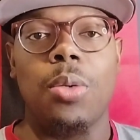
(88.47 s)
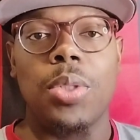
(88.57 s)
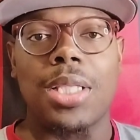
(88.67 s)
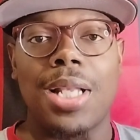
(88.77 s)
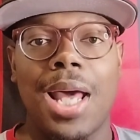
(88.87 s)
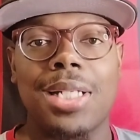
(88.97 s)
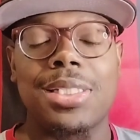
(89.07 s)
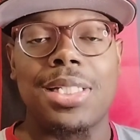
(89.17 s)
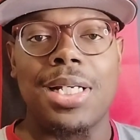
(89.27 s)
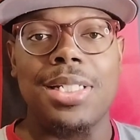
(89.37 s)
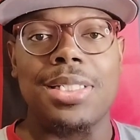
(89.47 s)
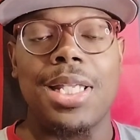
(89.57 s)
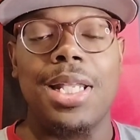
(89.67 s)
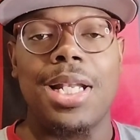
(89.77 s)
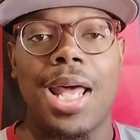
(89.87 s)
with a lot of stunts.
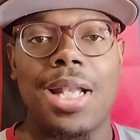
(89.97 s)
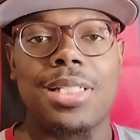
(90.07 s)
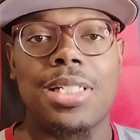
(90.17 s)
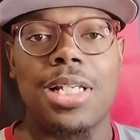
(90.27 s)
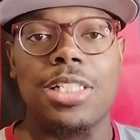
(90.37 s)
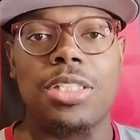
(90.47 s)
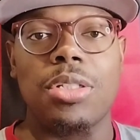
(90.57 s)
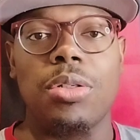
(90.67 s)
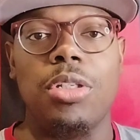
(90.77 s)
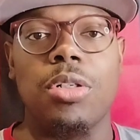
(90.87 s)
They did a lot of stunts,